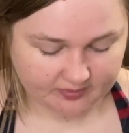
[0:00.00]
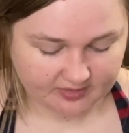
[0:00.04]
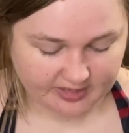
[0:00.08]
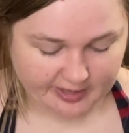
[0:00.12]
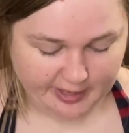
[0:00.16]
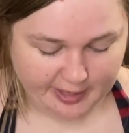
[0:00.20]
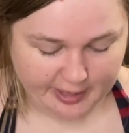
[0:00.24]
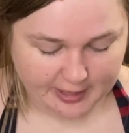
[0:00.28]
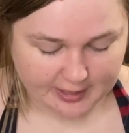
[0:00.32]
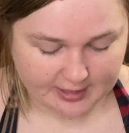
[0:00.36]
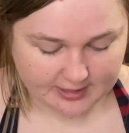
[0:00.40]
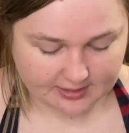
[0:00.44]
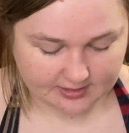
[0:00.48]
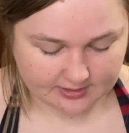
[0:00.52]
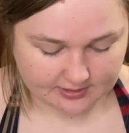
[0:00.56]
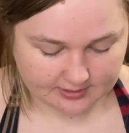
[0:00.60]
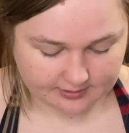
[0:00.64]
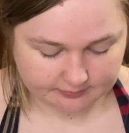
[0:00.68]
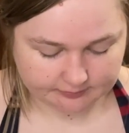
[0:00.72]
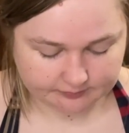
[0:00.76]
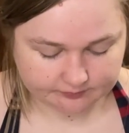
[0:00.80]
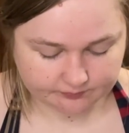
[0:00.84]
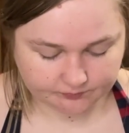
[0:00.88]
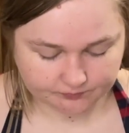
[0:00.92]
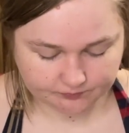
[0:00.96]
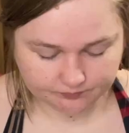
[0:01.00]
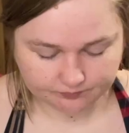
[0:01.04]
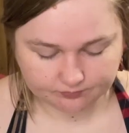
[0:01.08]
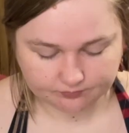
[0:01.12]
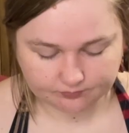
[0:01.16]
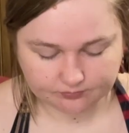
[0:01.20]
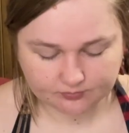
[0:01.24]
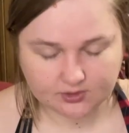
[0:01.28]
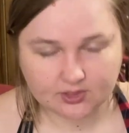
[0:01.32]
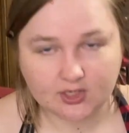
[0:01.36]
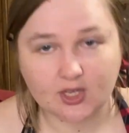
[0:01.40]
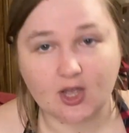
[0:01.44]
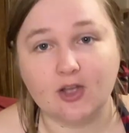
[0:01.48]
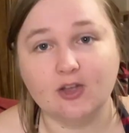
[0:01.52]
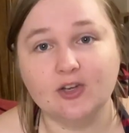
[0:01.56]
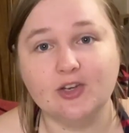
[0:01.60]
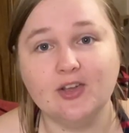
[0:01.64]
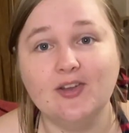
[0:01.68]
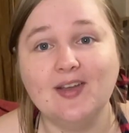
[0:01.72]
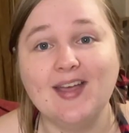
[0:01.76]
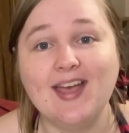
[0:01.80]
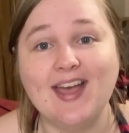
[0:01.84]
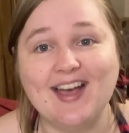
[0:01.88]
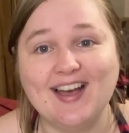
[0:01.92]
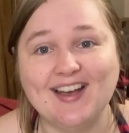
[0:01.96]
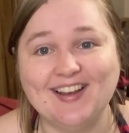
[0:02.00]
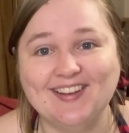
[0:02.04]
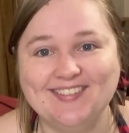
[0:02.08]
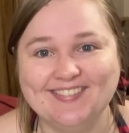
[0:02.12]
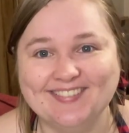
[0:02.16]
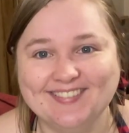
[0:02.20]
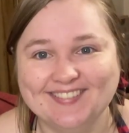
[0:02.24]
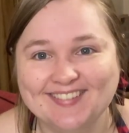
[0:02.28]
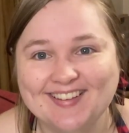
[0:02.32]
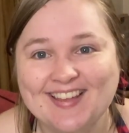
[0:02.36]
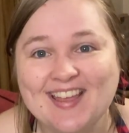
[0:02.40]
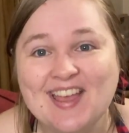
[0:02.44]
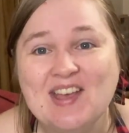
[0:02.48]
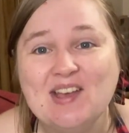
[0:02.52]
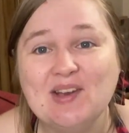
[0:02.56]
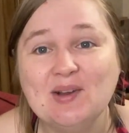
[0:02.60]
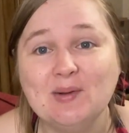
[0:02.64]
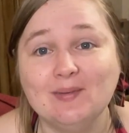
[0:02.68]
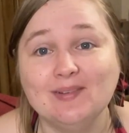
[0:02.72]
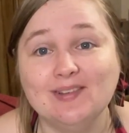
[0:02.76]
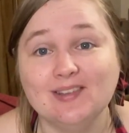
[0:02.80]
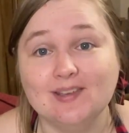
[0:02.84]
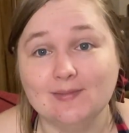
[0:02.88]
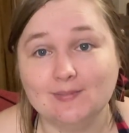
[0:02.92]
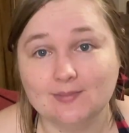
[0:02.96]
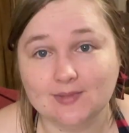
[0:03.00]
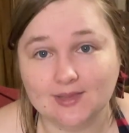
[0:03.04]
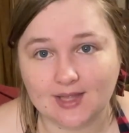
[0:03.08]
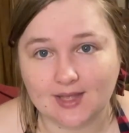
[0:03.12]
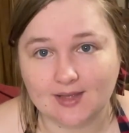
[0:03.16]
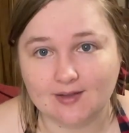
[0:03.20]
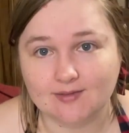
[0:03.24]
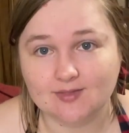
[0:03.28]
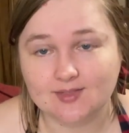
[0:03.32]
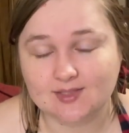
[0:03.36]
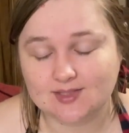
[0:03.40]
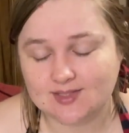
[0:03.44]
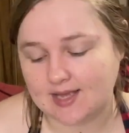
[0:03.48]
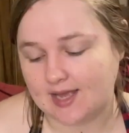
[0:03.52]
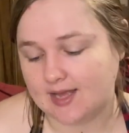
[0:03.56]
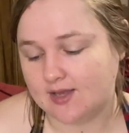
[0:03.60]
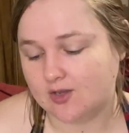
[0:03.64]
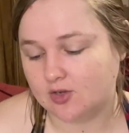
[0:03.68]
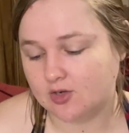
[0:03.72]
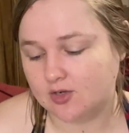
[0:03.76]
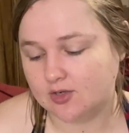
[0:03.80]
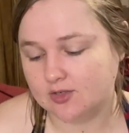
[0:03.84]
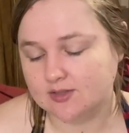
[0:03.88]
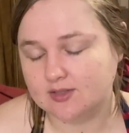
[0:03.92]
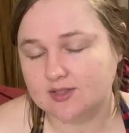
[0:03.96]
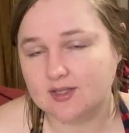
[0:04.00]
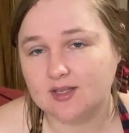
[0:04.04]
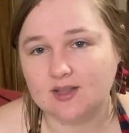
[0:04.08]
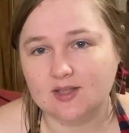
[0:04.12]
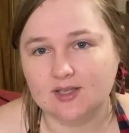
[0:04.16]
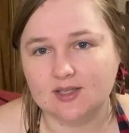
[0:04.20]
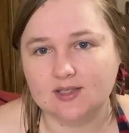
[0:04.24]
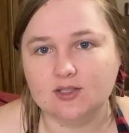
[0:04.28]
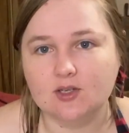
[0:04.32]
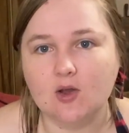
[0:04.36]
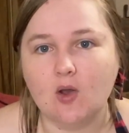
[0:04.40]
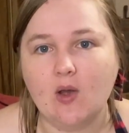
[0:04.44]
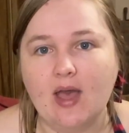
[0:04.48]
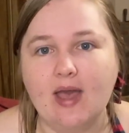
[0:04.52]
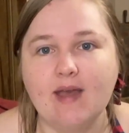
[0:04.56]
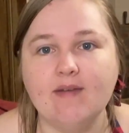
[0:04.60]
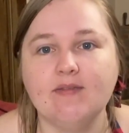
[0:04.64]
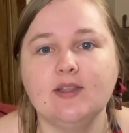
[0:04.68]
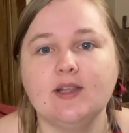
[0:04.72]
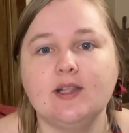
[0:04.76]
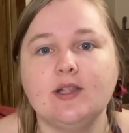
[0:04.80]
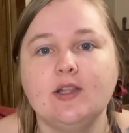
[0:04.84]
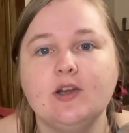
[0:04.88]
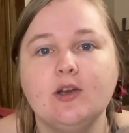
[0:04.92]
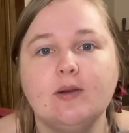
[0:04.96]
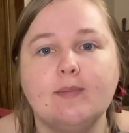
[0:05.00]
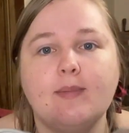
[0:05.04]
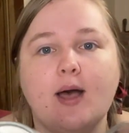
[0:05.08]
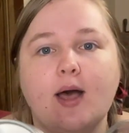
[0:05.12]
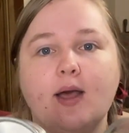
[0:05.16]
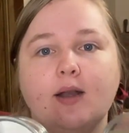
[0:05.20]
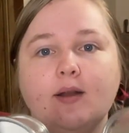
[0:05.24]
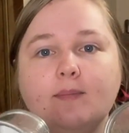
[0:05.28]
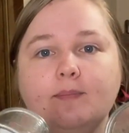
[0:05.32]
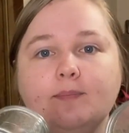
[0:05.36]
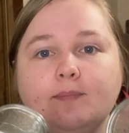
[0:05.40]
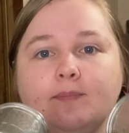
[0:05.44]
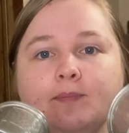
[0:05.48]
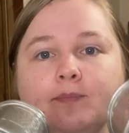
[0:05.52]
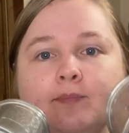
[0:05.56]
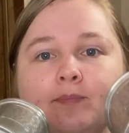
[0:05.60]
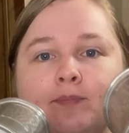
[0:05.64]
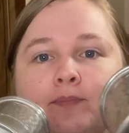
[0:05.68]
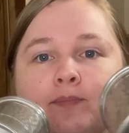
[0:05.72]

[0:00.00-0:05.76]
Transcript: And y'all know how William loves tankards. These don't have the clear bottom,